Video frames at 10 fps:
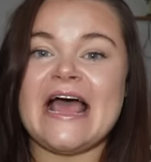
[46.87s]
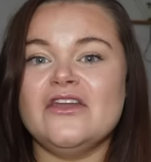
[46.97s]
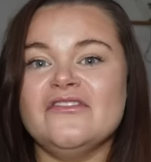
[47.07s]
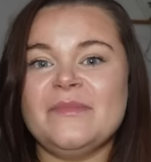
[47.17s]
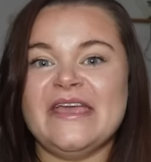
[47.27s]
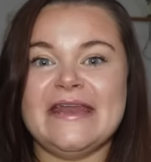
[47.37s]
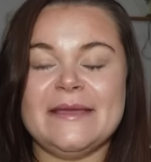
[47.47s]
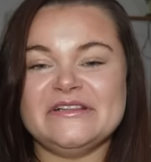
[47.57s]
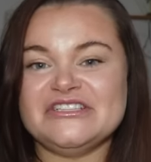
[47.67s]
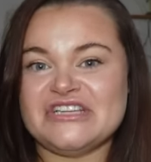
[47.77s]
I love being
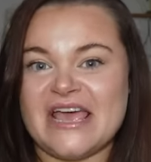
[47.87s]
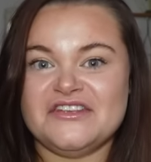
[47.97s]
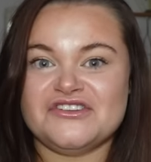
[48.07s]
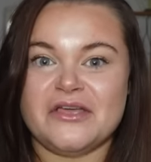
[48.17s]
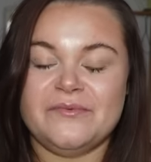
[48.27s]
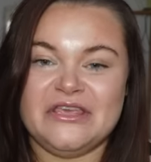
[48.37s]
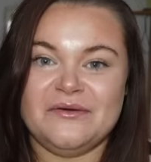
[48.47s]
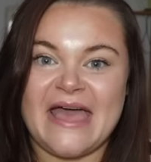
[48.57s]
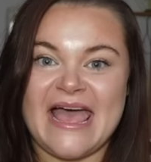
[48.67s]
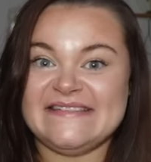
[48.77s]
able to share the joy with
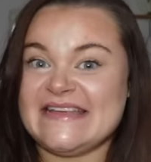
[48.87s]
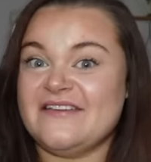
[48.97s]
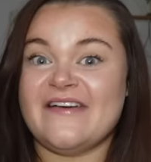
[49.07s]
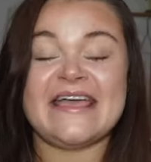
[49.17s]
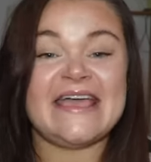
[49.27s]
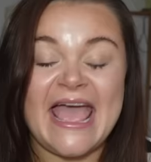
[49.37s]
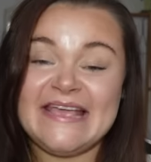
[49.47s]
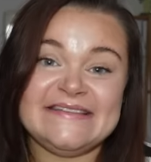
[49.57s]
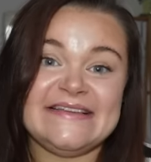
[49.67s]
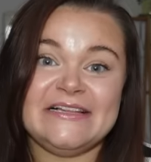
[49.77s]
you guys. And if I can get
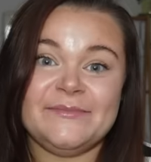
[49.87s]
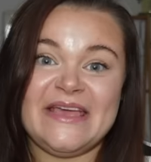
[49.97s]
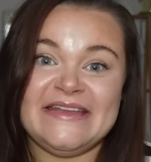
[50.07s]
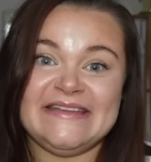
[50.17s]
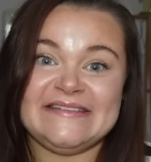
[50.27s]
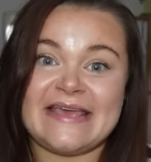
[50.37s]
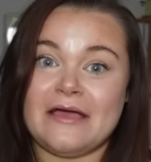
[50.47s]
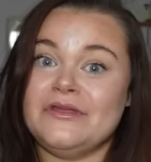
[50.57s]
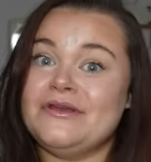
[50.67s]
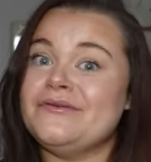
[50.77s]
you a little bit of
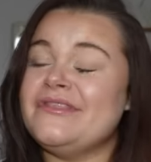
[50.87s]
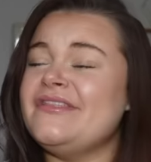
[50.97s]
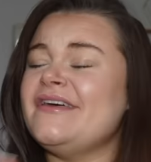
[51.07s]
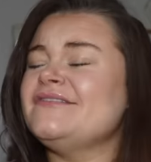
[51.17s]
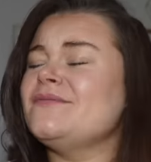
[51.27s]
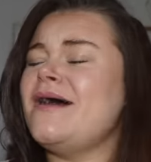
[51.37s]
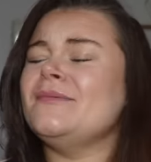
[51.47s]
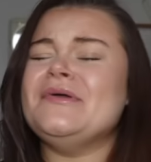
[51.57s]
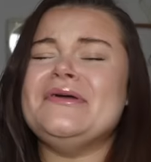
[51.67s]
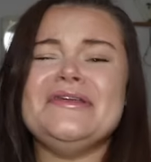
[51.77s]
discount, you know that that's what
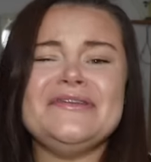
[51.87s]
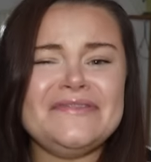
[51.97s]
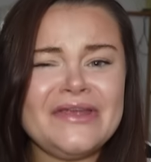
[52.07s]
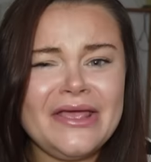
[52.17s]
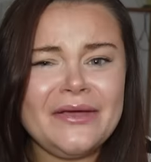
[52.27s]
I'm gonna do.